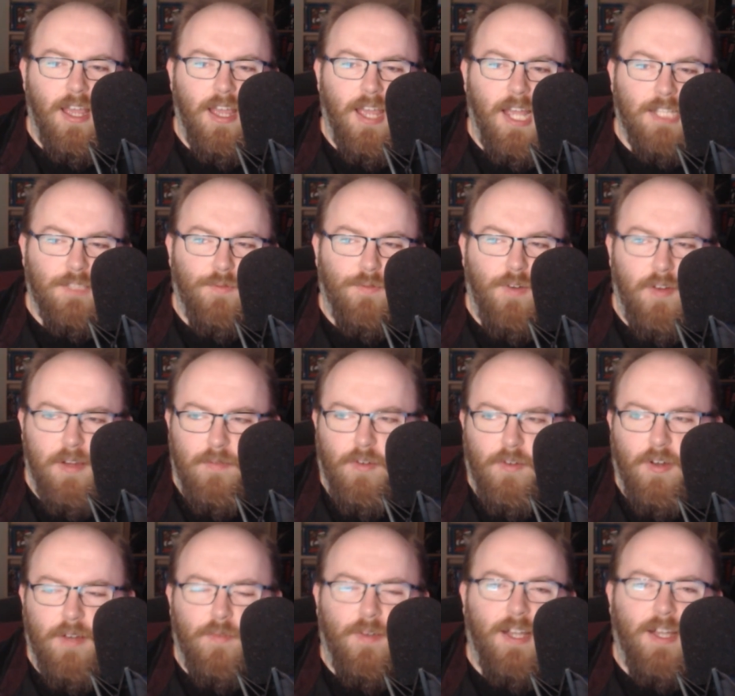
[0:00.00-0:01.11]
is very,
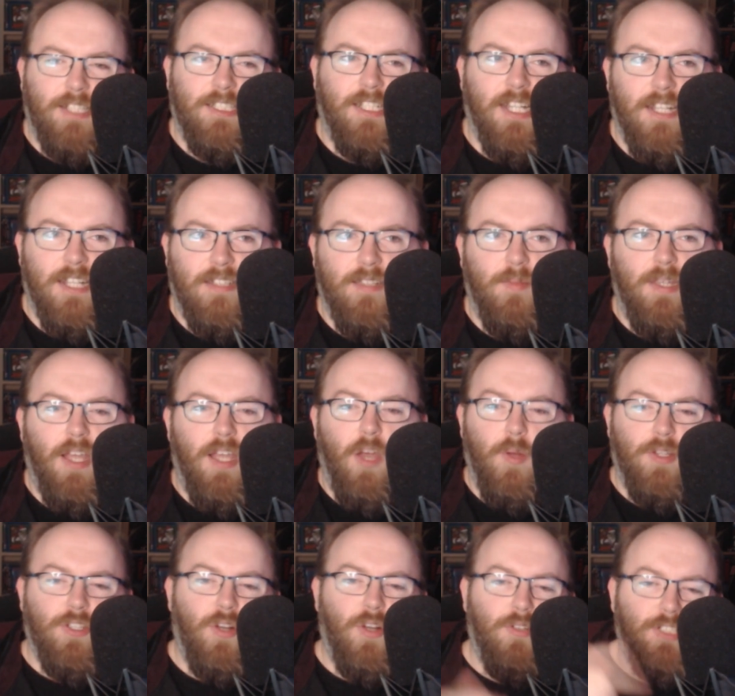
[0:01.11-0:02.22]
very fascinating to me how
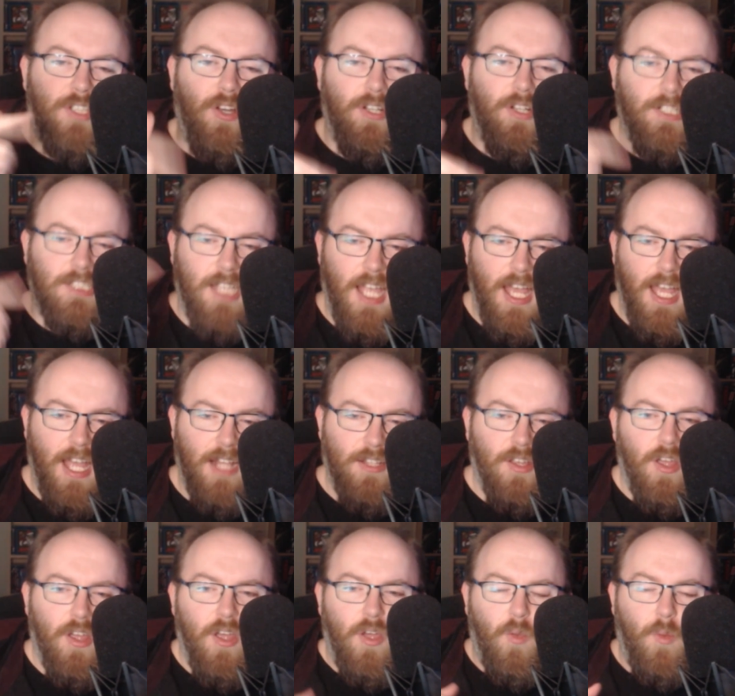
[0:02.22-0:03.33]
it turns it on its head
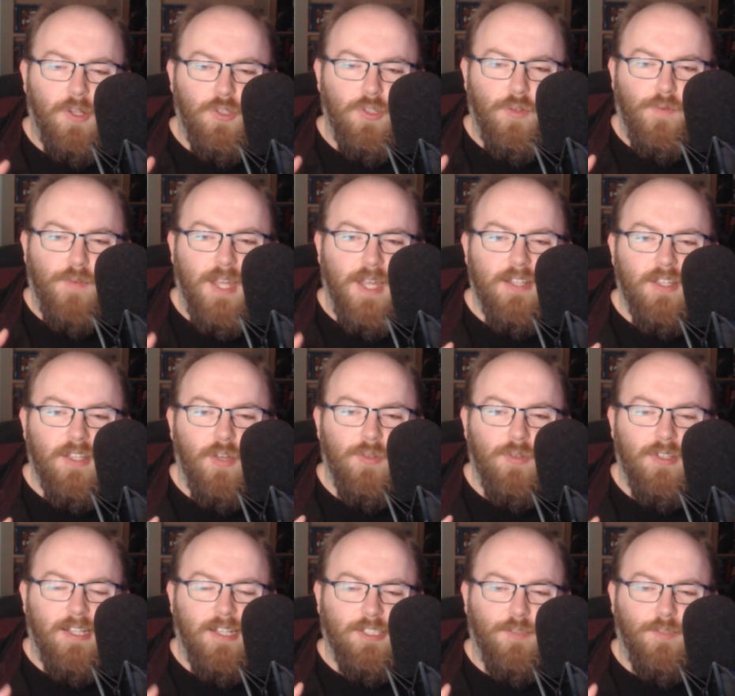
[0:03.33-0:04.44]
when you find out
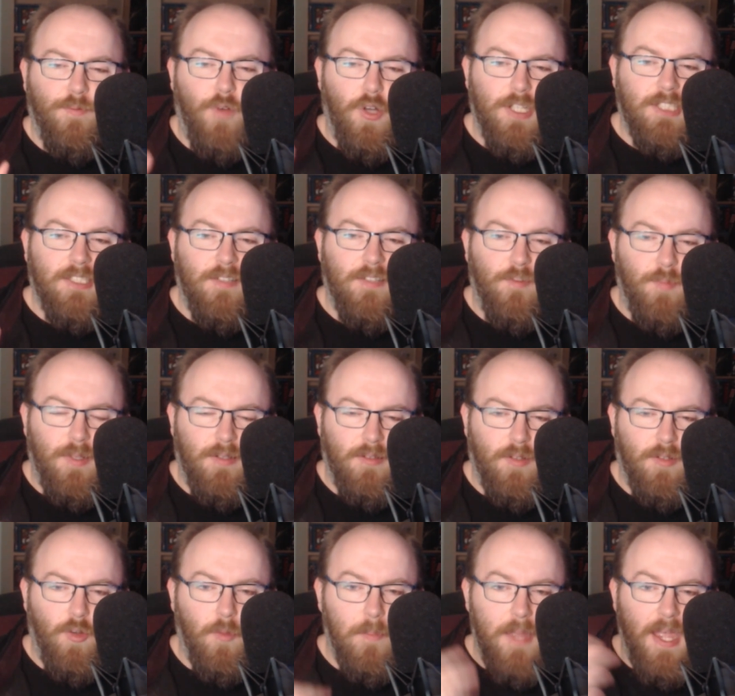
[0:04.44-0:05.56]
that this voice they've been
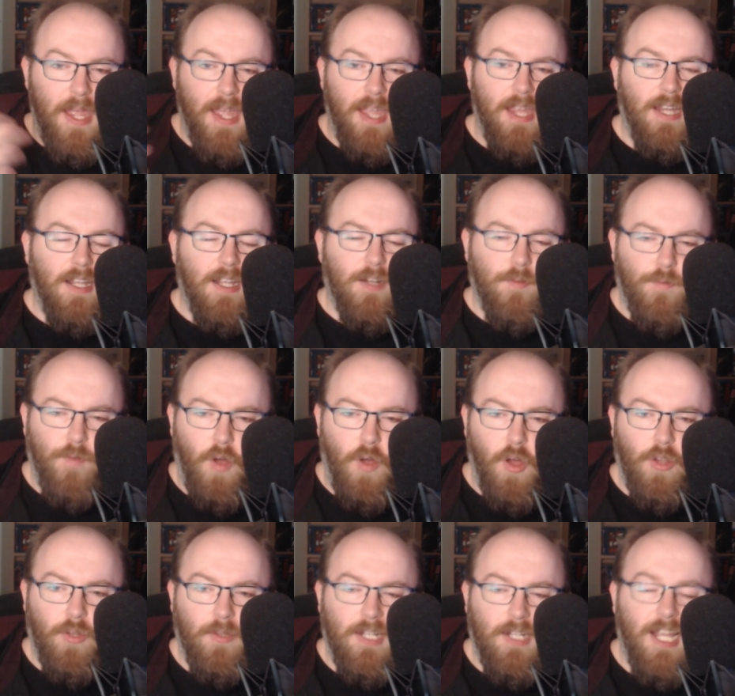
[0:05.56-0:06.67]
obeying and
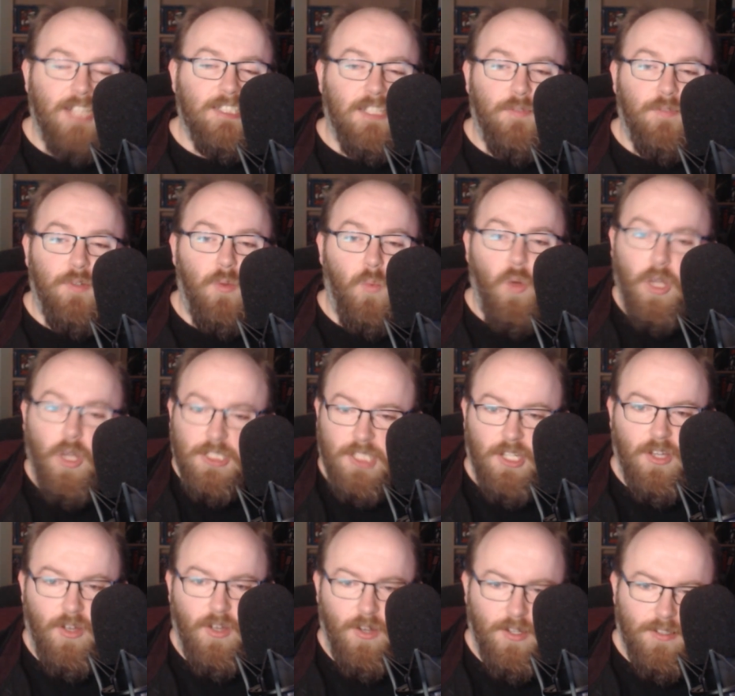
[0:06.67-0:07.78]
following as if it was a
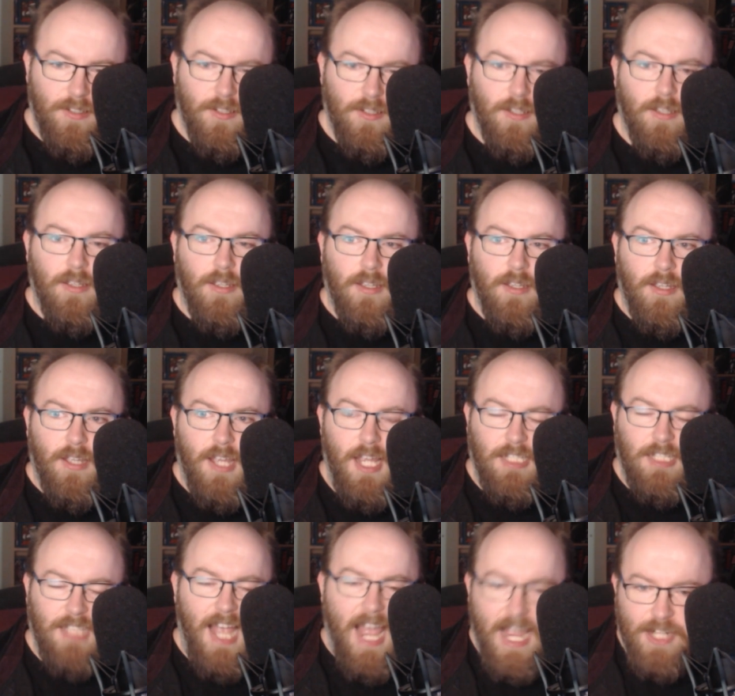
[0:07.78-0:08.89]
god
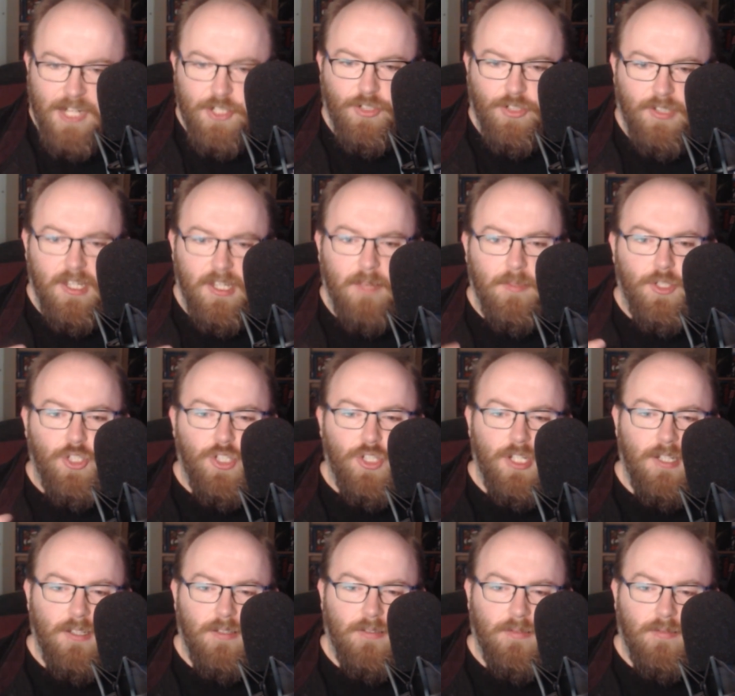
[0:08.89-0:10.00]
is actually a
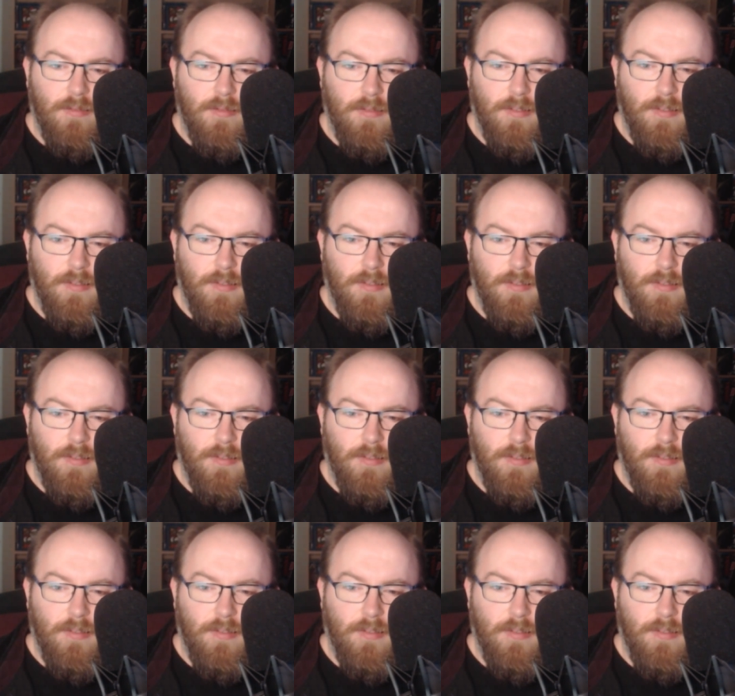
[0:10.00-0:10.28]
machine.